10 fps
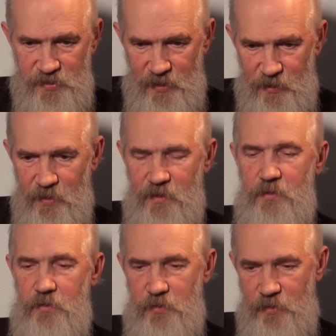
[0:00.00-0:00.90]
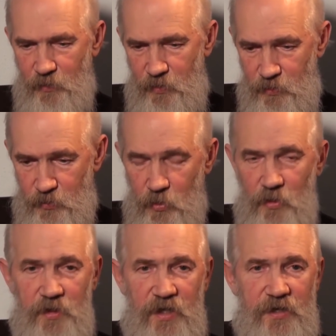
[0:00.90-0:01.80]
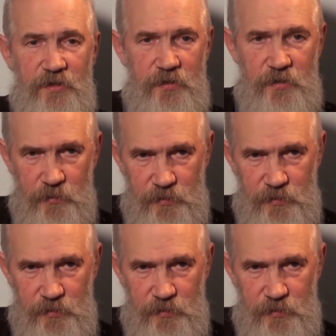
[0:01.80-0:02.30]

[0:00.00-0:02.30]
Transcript: be observed as a single system,